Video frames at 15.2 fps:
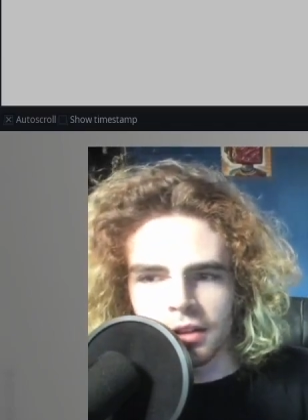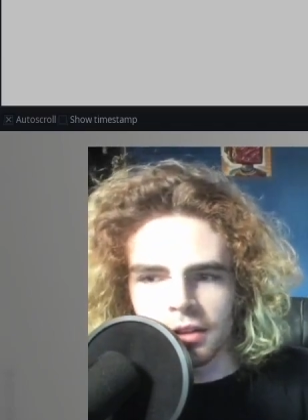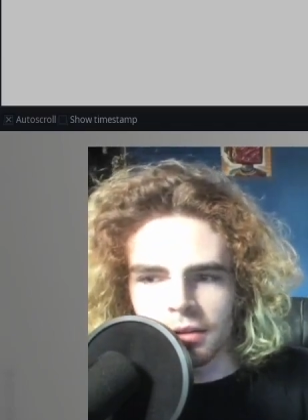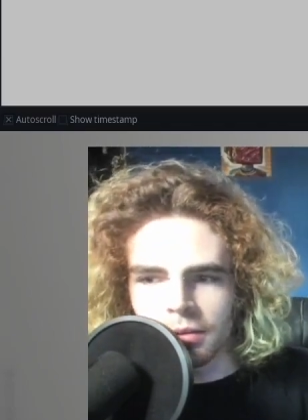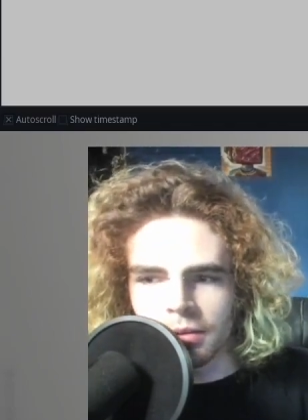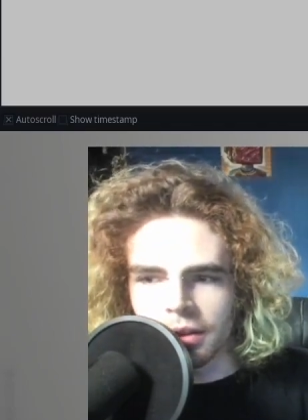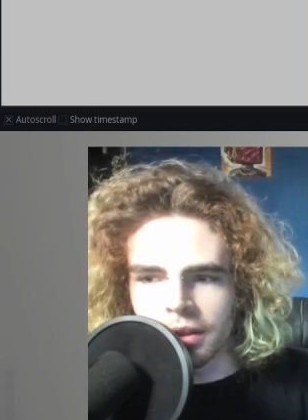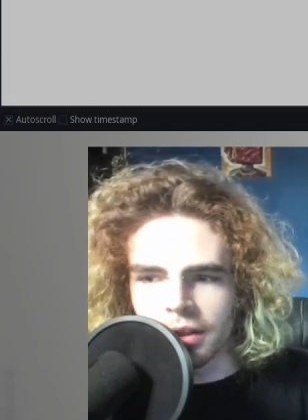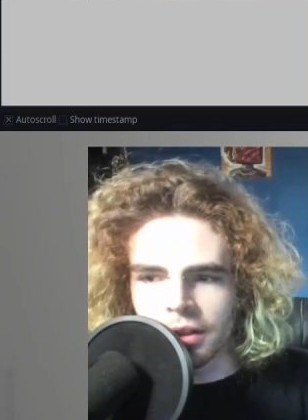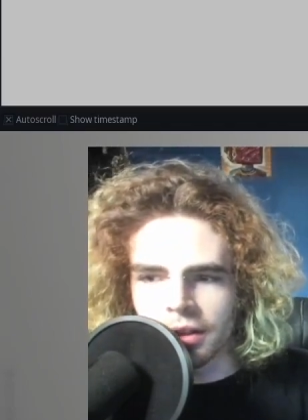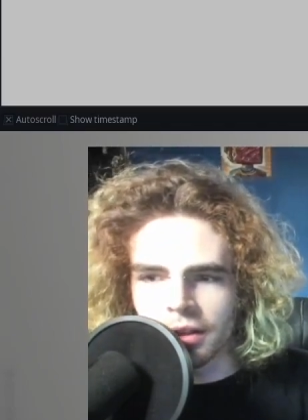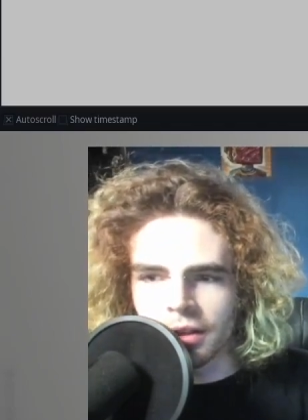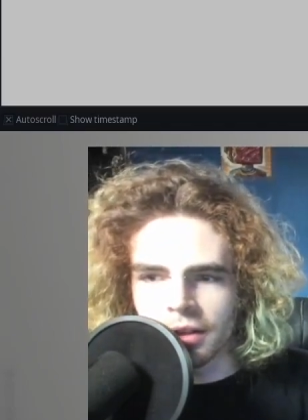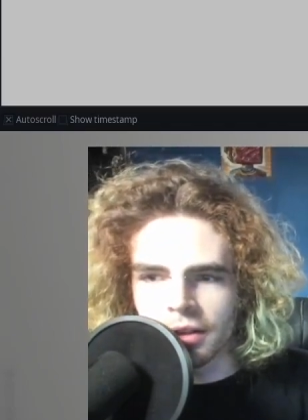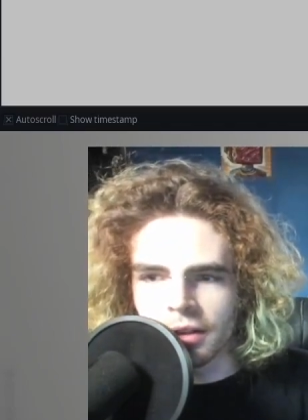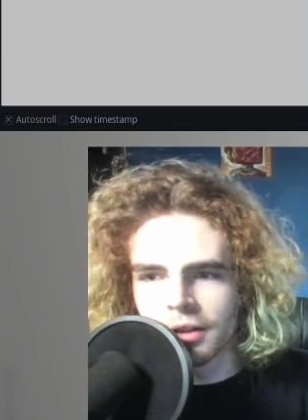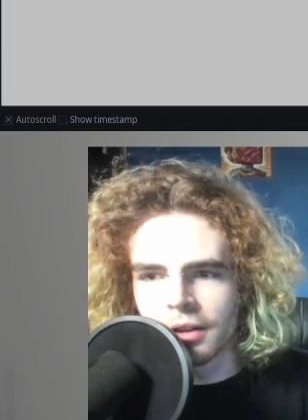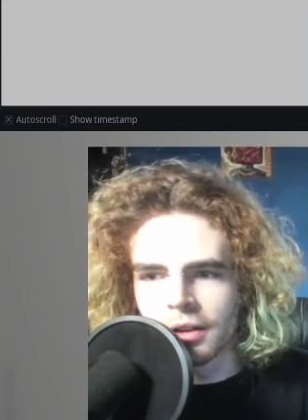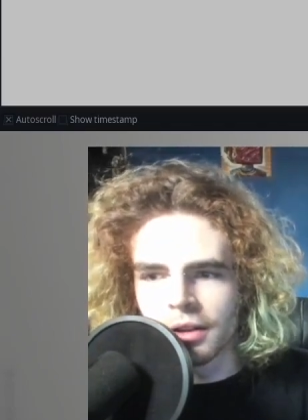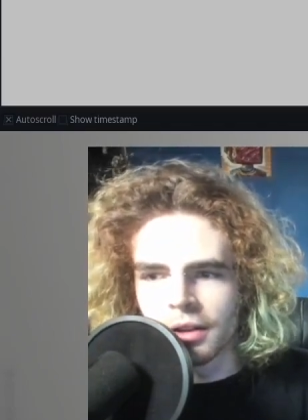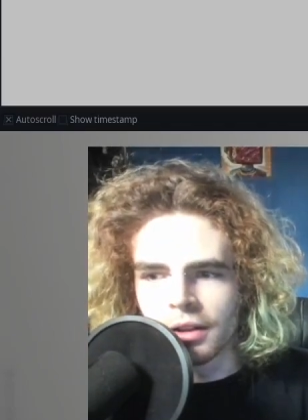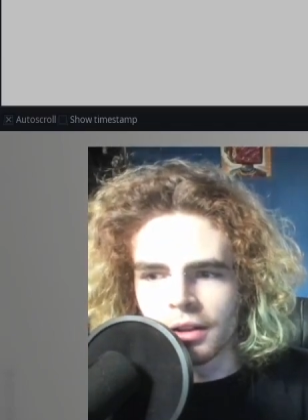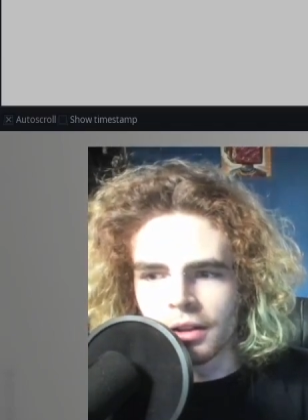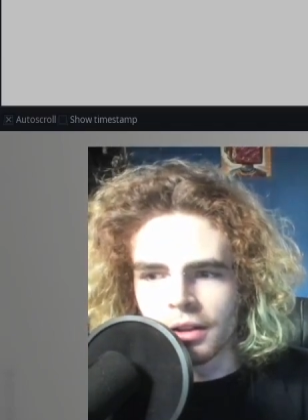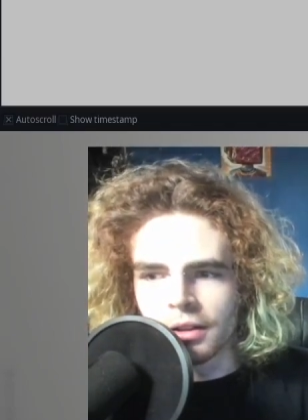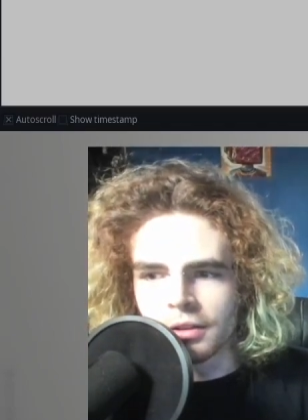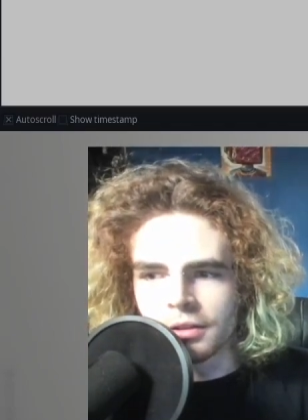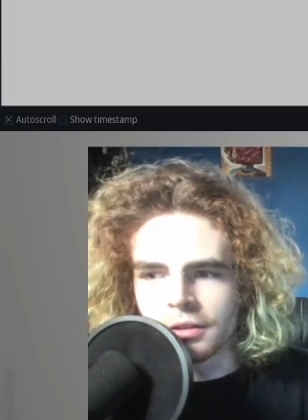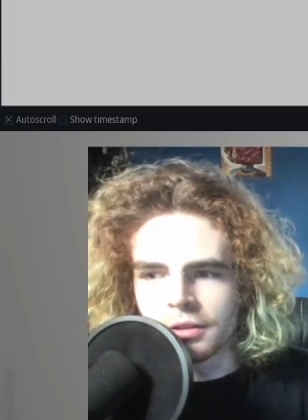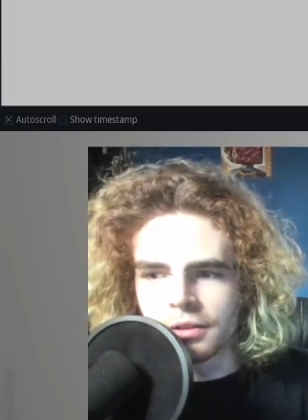we're gonna
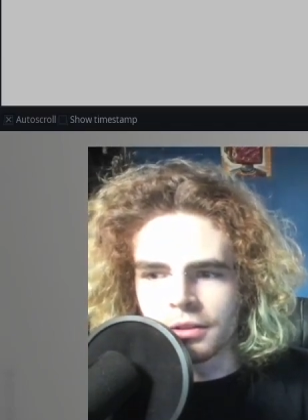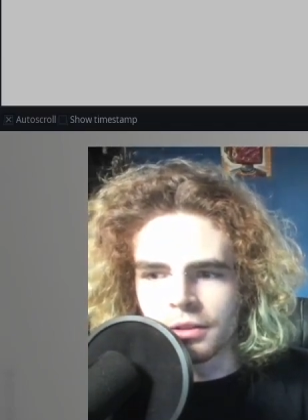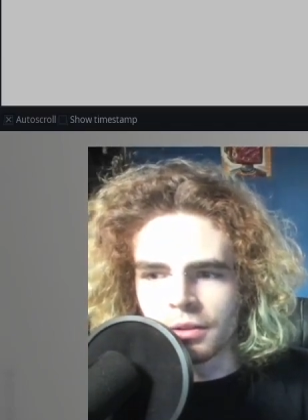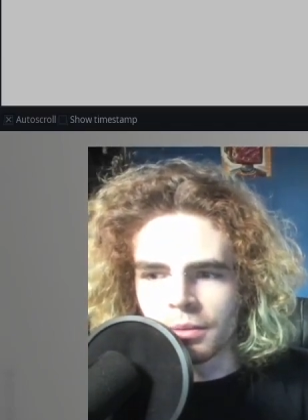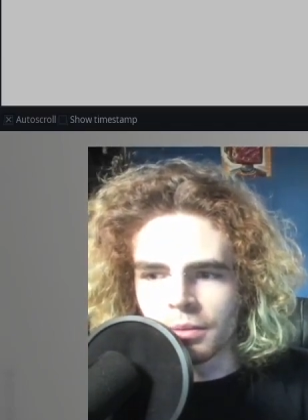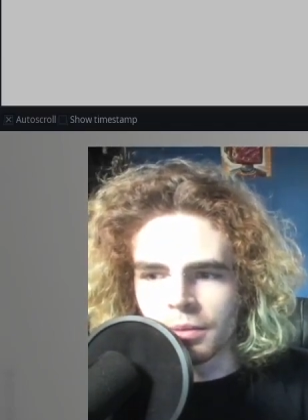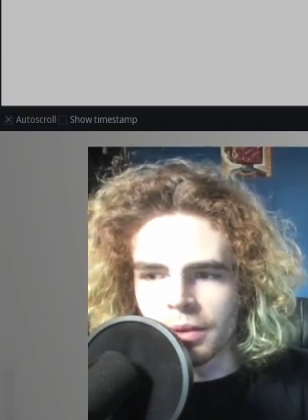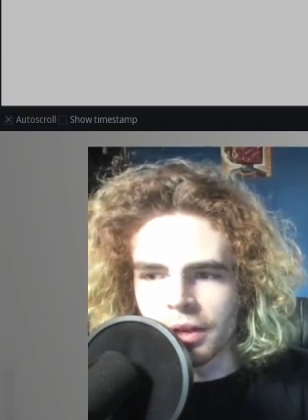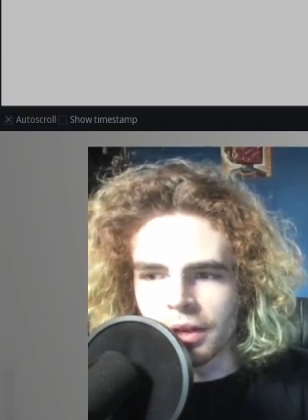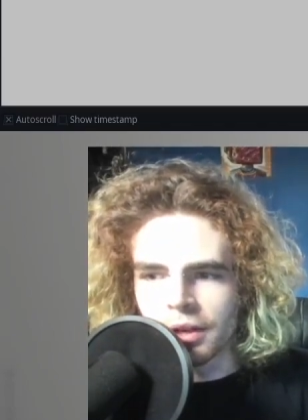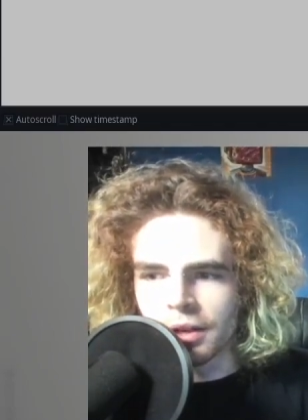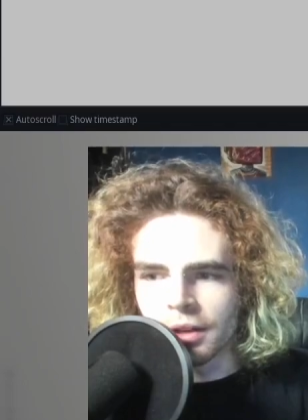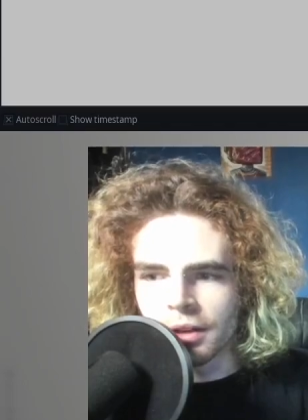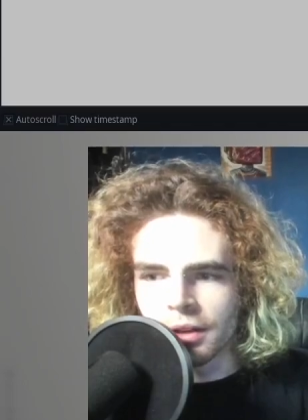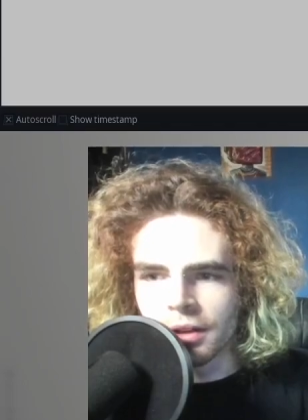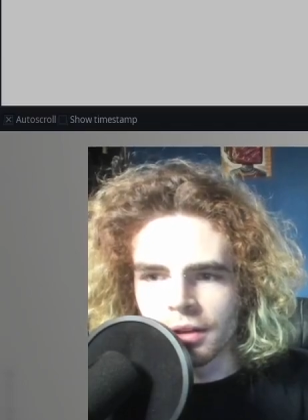we're gonna